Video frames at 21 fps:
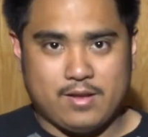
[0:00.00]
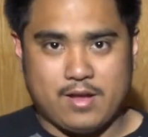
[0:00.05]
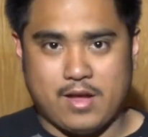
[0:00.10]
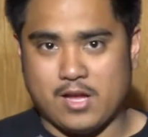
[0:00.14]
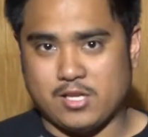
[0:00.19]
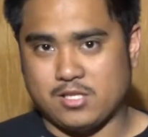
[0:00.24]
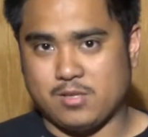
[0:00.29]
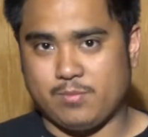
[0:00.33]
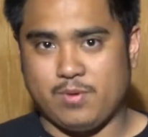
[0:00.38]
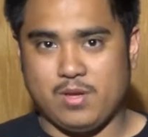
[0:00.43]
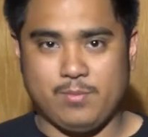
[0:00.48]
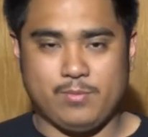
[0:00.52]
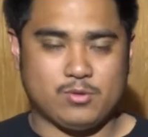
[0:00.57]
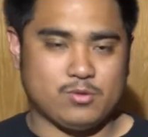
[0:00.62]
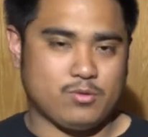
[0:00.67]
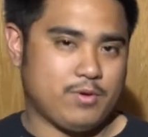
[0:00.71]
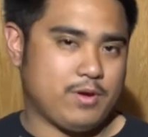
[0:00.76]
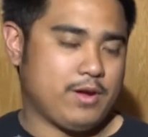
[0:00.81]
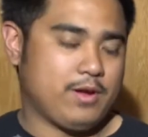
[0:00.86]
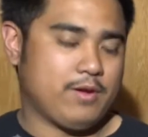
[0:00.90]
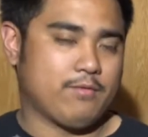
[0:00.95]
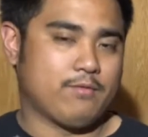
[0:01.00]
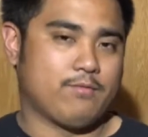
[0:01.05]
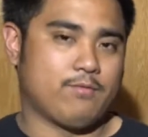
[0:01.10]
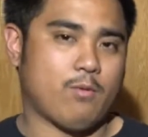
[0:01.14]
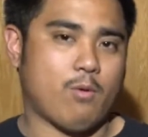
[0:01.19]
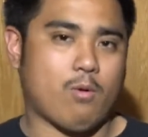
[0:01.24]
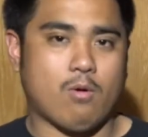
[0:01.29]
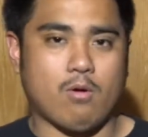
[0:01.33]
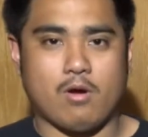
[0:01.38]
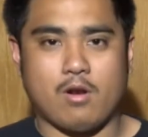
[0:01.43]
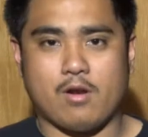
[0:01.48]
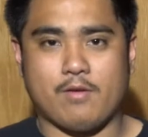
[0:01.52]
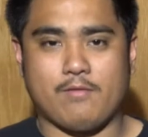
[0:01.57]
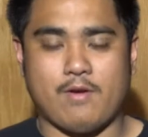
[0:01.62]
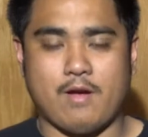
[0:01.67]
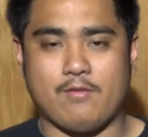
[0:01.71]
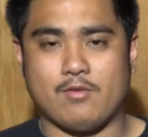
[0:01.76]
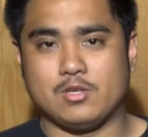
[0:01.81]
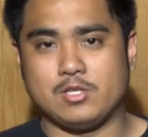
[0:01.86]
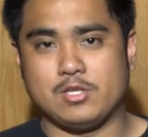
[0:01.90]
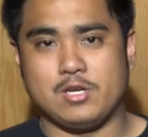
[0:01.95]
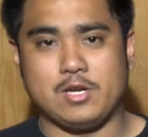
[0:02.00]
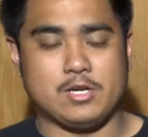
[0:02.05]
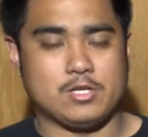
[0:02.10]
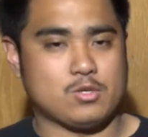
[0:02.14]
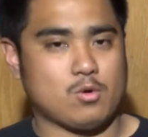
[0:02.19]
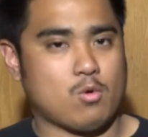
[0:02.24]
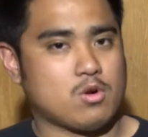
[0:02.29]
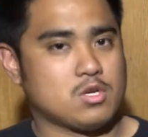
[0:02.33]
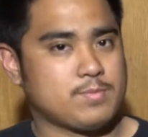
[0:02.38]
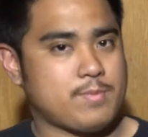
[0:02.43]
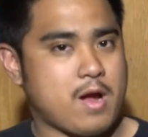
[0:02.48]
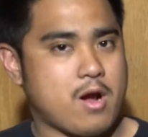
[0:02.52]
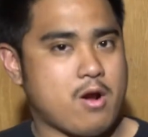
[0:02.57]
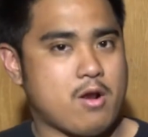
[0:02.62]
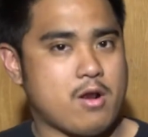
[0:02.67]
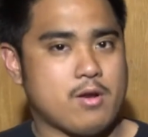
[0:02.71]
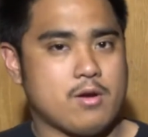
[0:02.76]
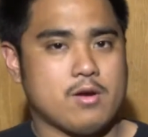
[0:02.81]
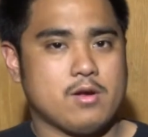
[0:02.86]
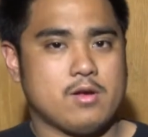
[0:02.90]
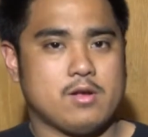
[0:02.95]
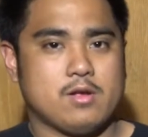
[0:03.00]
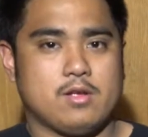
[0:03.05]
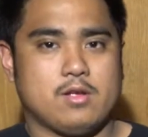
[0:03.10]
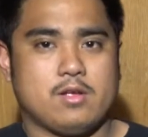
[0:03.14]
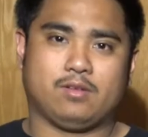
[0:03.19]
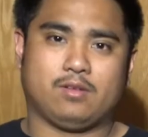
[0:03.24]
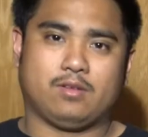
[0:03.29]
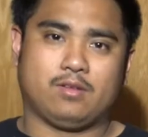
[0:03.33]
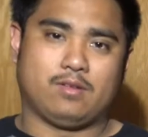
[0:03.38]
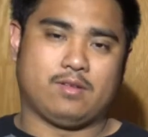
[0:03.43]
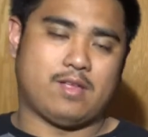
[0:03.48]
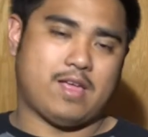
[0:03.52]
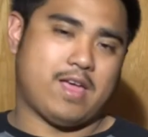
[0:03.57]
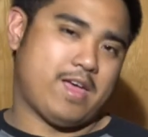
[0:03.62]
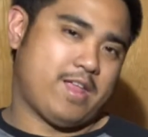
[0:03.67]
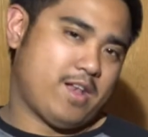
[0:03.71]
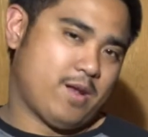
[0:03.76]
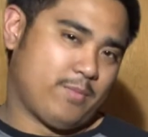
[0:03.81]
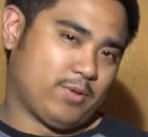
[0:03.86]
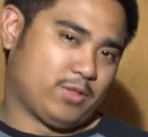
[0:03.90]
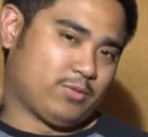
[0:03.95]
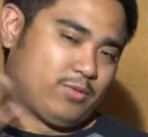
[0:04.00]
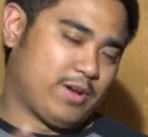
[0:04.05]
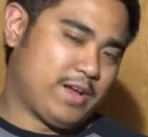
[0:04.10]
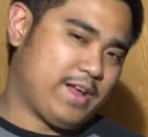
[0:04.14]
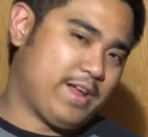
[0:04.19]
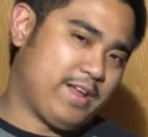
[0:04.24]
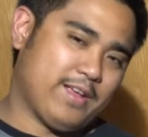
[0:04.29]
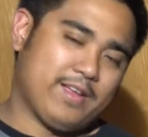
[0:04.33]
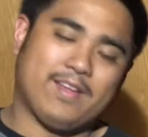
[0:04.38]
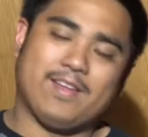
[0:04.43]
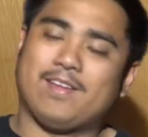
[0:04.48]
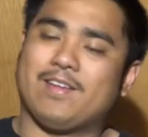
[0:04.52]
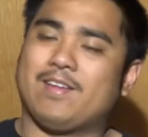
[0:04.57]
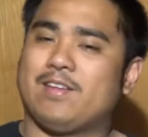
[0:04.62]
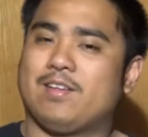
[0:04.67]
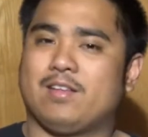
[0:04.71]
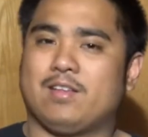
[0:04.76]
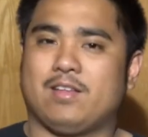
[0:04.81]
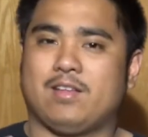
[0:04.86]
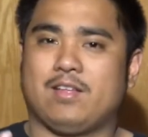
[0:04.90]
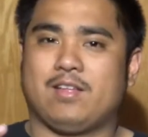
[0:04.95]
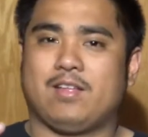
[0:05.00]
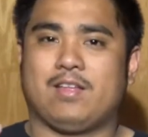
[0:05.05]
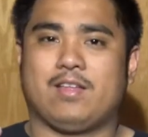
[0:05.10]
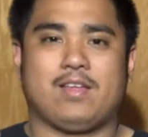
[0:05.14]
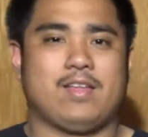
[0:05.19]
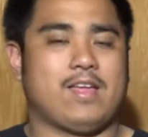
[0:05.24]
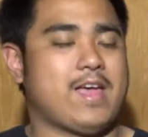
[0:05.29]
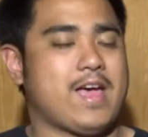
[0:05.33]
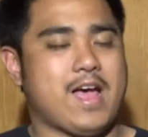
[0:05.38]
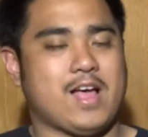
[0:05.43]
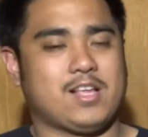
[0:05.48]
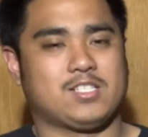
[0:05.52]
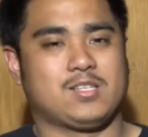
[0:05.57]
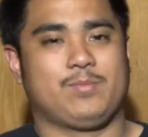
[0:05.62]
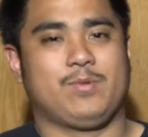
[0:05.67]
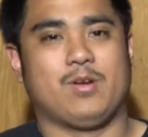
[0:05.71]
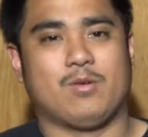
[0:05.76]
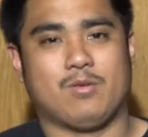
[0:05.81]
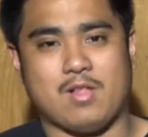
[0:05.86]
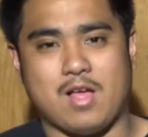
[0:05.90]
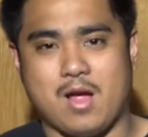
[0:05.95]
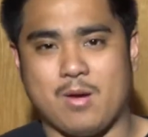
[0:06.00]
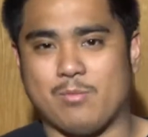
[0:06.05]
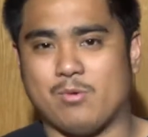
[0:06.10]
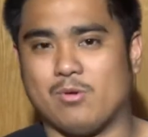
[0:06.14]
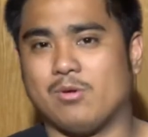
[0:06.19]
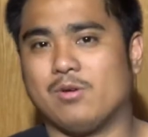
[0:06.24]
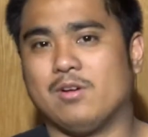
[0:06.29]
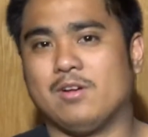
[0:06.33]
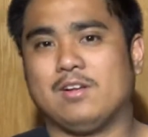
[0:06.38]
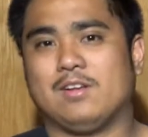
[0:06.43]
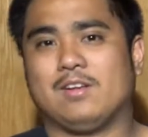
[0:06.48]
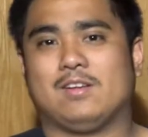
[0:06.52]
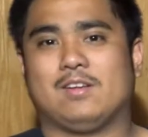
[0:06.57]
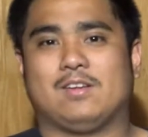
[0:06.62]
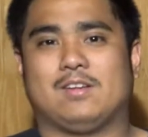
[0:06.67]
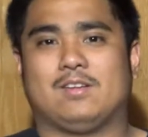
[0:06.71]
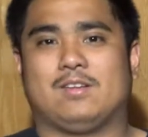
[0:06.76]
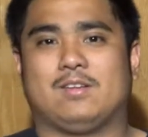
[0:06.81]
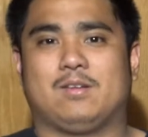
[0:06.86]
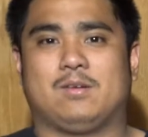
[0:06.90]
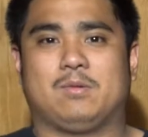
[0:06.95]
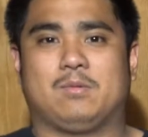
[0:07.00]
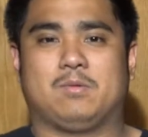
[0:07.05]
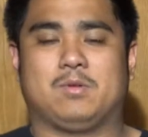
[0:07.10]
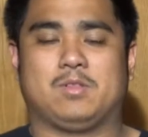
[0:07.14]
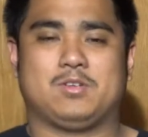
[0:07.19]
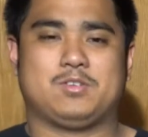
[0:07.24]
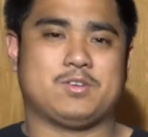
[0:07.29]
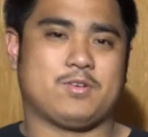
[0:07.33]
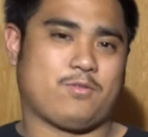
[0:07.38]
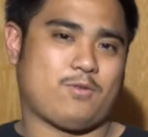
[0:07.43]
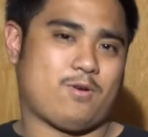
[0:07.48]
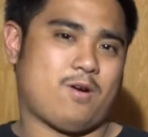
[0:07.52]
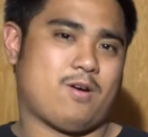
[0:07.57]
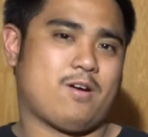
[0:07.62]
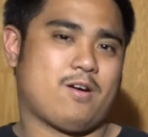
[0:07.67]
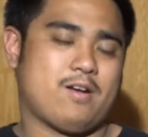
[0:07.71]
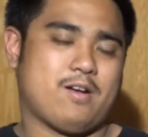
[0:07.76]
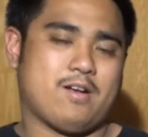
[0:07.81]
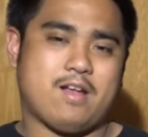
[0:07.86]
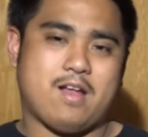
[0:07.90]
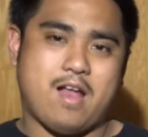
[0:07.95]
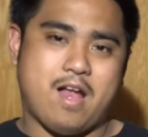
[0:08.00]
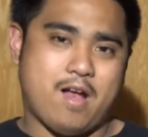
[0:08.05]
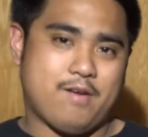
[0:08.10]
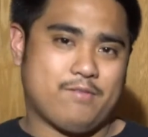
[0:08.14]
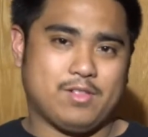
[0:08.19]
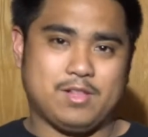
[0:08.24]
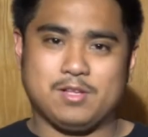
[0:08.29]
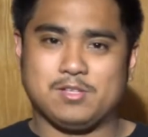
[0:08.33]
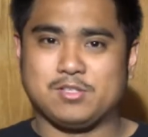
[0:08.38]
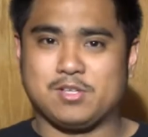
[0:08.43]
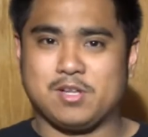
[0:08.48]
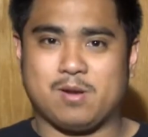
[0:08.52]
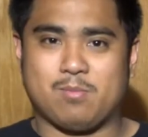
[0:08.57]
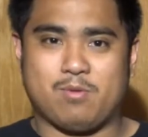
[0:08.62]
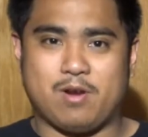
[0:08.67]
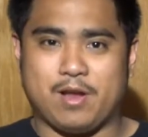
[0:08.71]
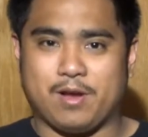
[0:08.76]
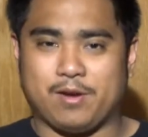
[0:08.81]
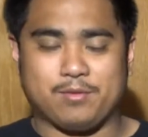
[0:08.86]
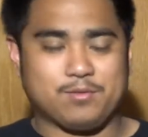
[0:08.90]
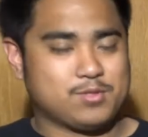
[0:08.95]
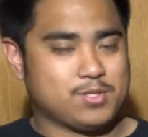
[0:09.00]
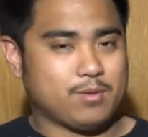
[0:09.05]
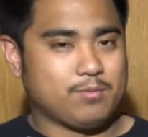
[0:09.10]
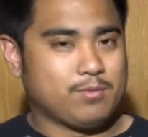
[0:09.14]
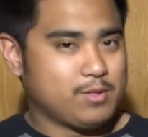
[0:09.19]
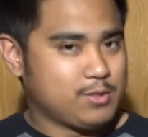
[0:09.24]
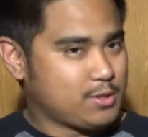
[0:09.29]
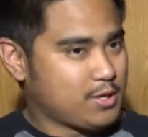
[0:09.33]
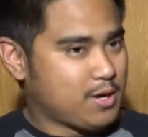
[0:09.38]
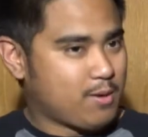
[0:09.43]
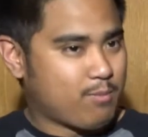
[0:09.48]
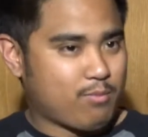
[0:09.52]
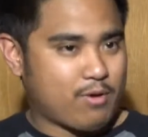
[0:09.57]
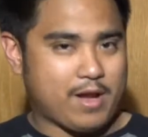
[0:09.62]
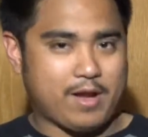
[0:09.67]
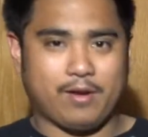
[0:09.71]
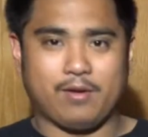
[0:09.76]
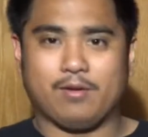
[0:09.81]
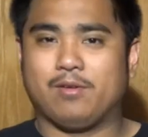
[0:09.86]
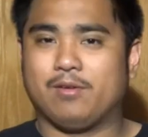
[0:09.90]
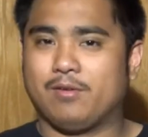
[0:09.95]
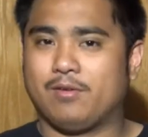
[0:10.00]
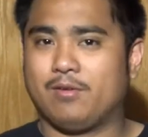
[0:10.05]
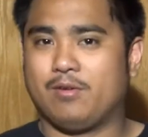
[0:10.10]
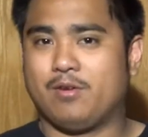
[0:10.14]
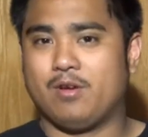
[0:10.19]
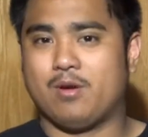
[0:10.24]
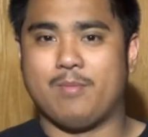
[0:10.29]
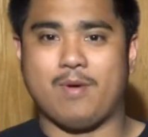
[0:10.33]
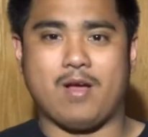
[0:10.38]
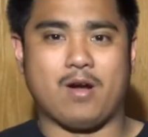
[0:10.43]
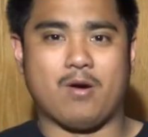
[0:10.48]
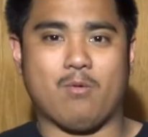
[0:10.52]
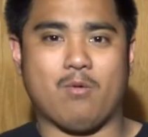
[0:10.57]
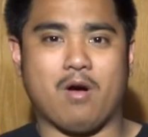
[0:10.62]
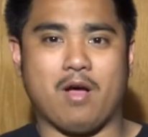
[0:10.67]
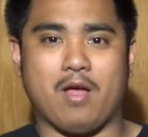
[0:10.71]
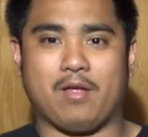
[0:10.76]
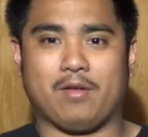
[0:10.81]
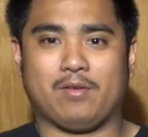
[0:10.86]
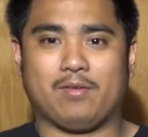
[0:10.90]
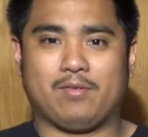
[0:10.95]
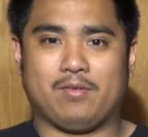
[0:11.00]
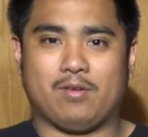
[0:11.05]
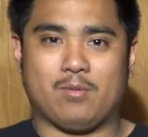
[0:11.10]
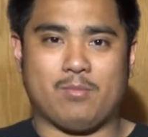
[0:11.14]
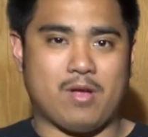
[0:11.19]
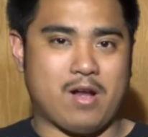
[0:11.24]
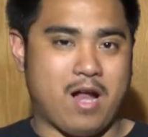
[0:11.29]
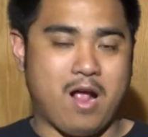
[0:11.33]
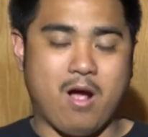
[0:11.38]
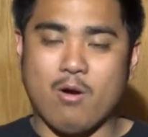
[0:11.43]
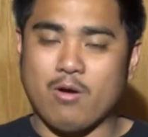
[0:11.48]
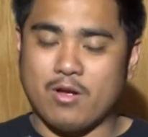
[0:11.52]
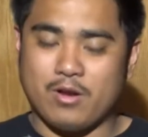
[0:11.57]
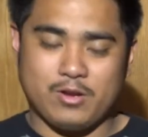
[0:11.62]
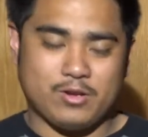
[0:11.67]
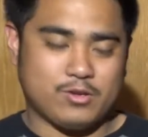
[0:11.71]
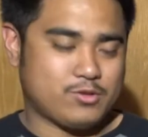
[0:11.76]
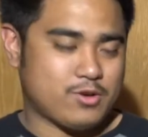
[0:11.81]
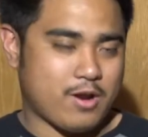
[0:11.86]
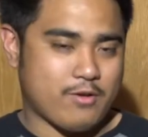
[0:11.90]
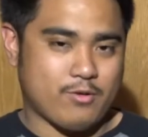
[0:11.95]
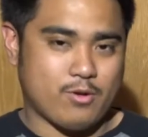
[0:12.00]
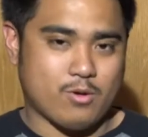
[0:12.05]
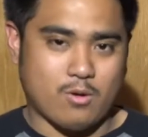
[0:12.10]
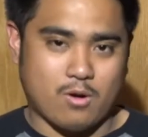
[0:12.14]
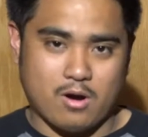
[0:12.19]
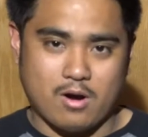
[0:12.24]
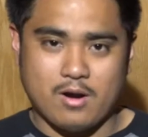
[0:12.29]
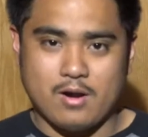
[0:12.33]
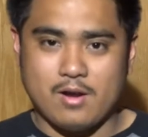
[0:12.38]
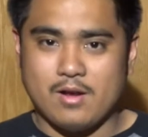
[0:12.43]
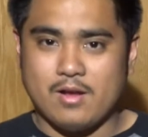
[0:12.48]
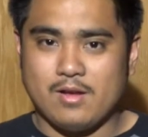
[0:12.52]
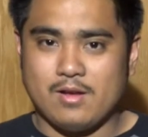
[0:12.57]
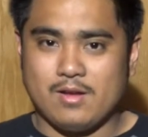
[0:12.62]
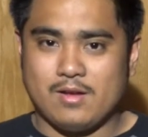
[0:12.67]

has to be between 400 to 500-ish horsepower. And number three, it has to be reliable. With a drift car, everything's gonna break. Something's gonna break no matter what. No matter how good a driver you are,